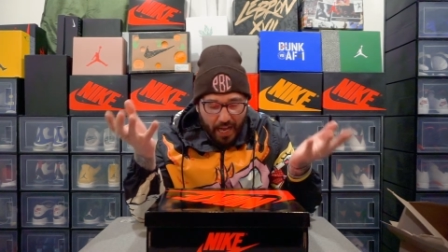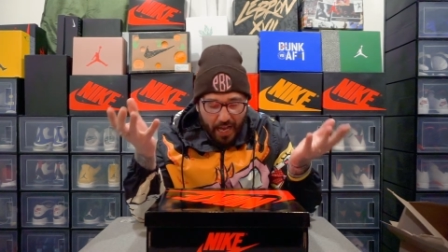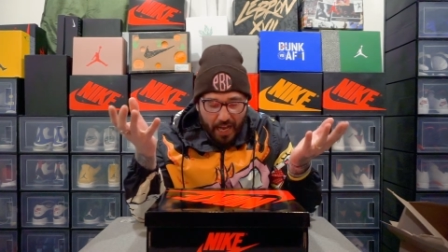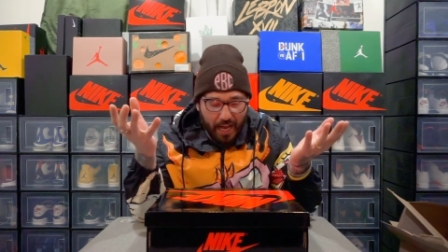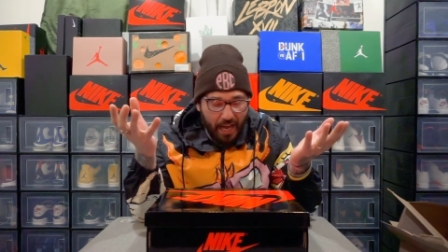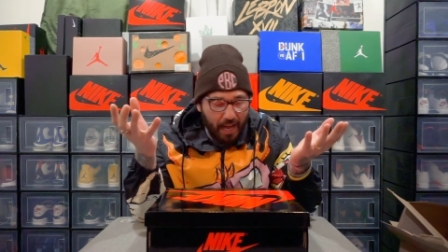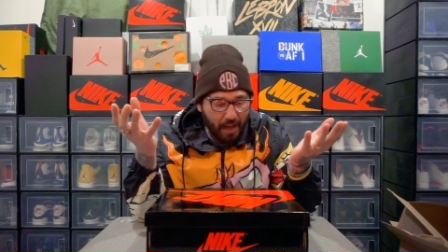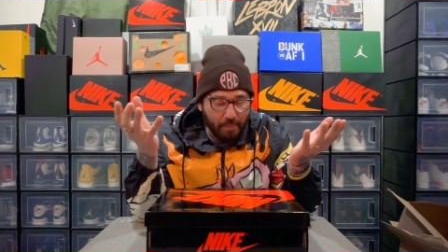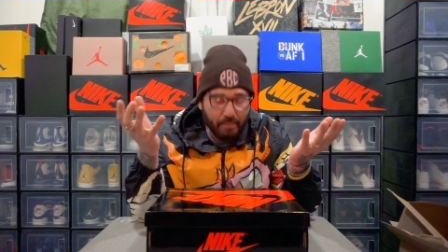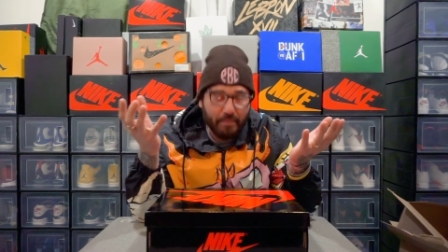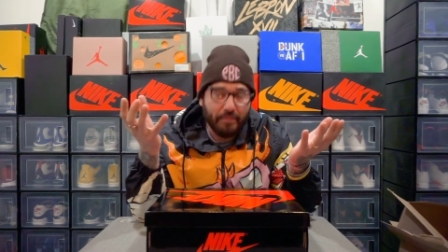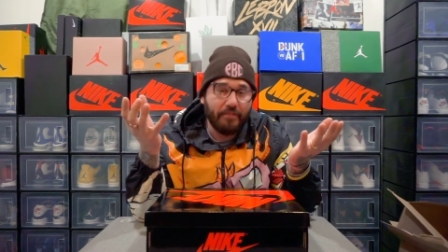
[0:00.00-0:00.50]

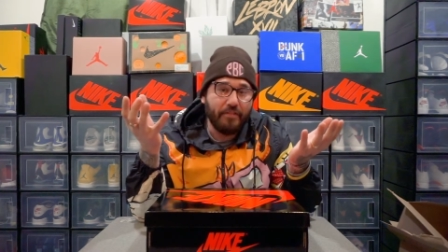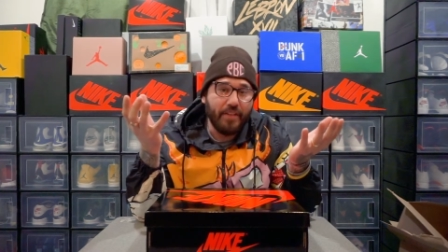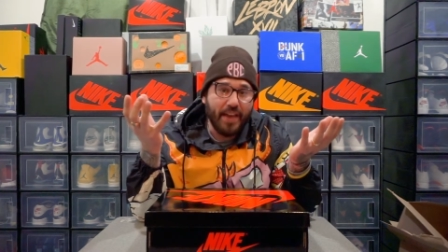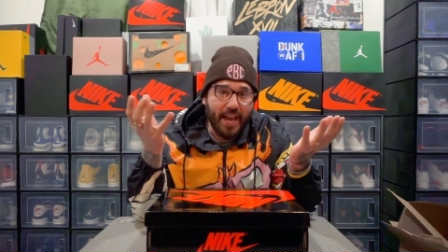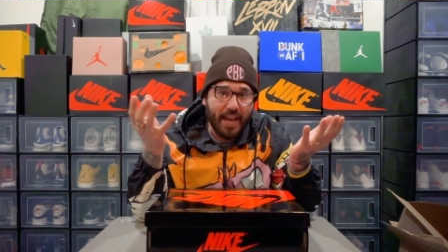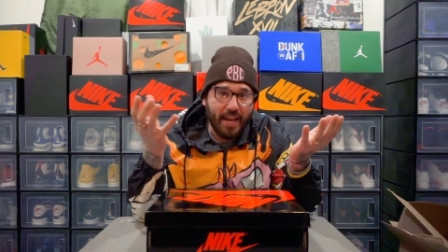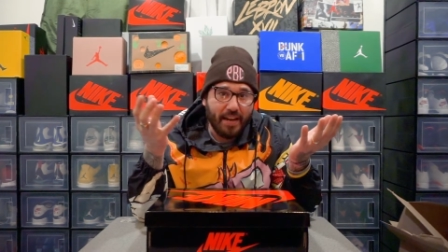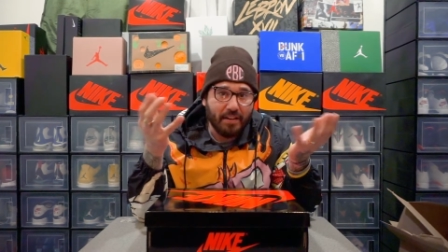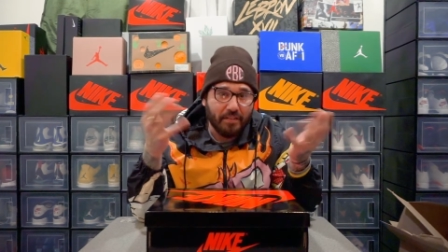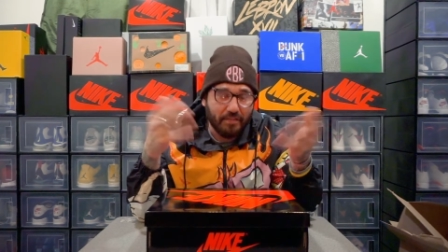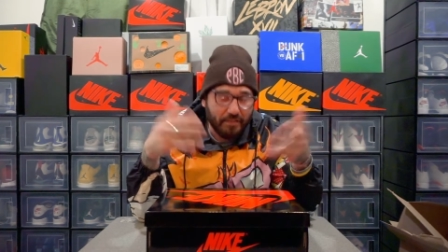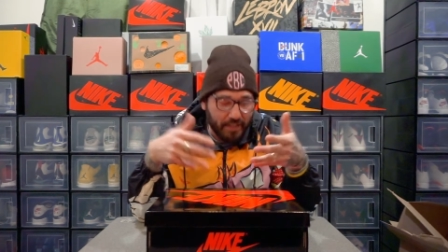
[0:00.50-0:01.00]
I'm a
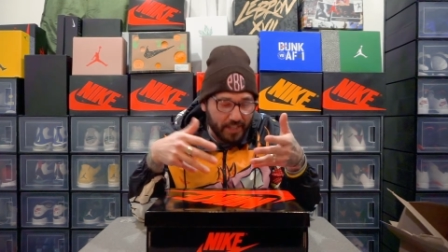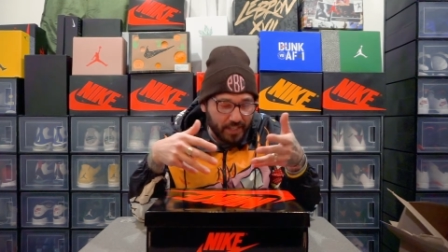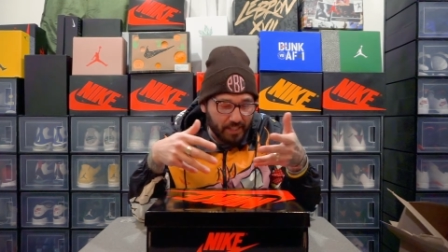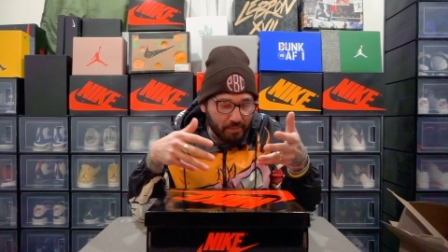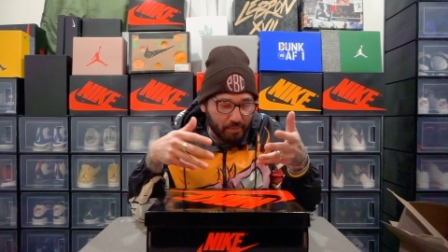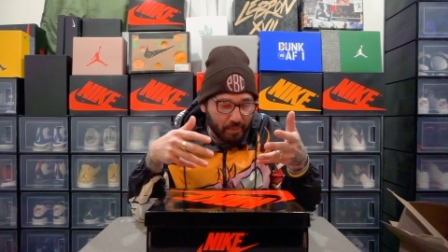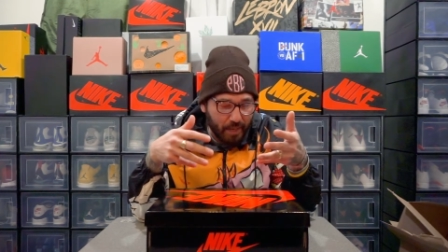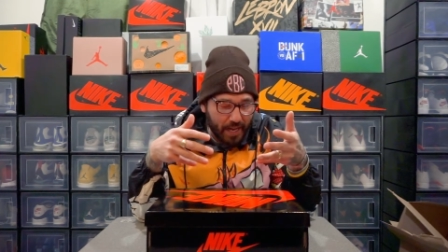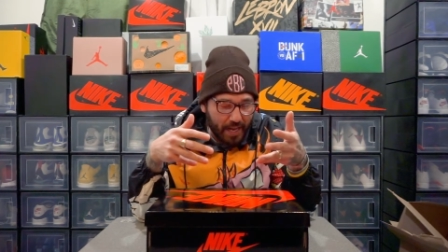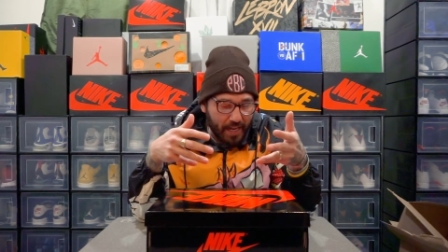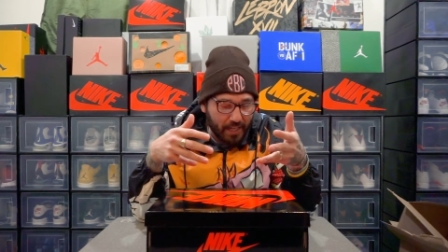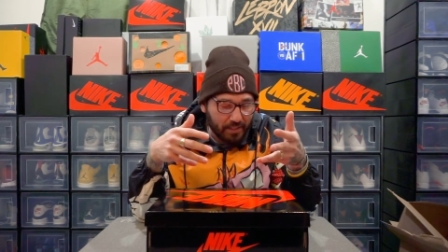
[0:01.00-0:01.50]
fan of this
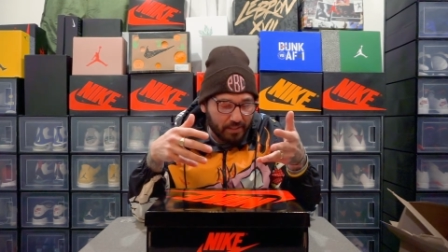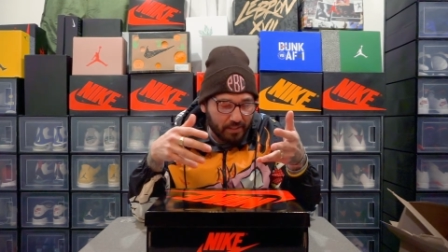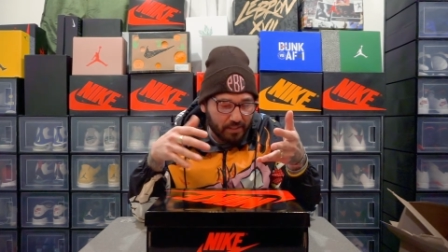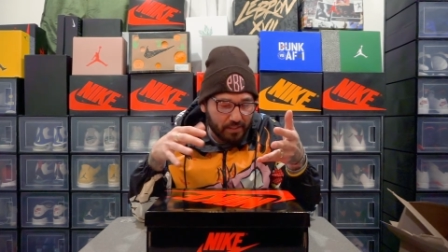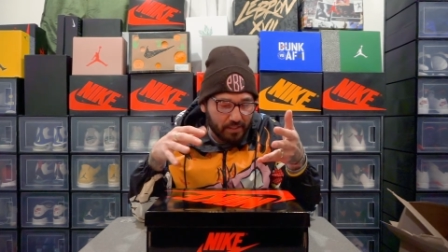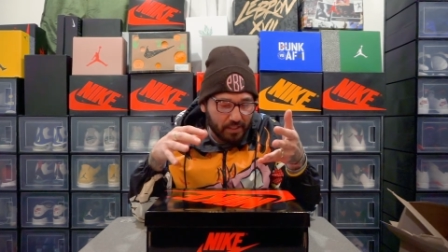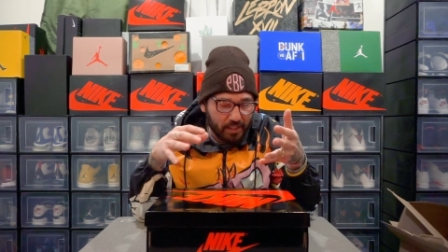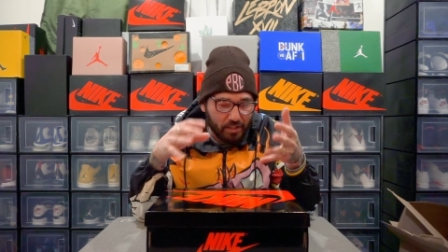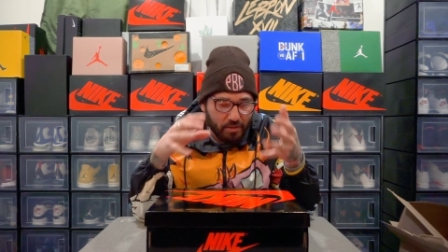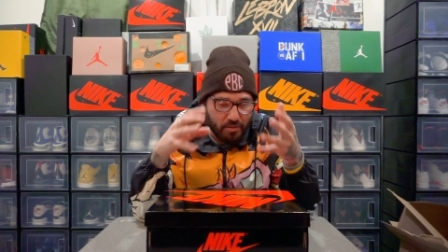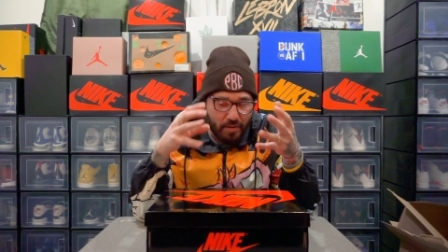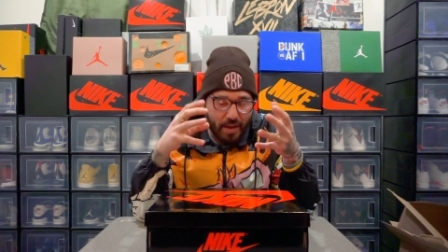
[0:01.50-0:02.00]
box.
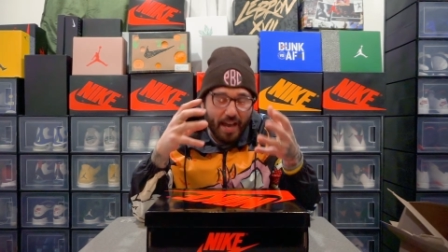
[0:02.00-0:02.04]
You